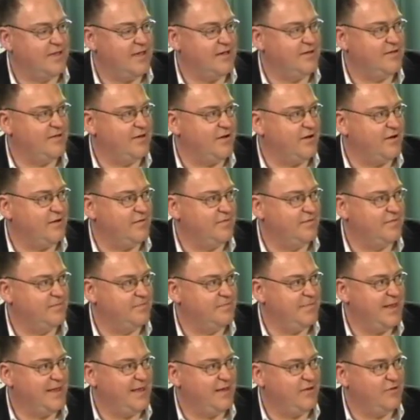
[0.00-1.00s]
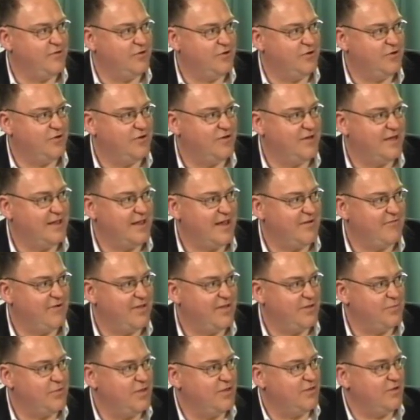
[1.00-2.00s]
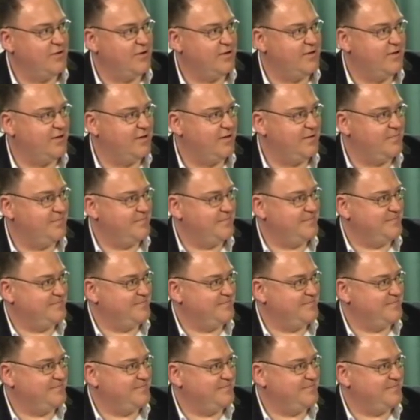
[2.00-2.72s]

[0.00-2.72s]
case of making sure you take everything with you, I take it.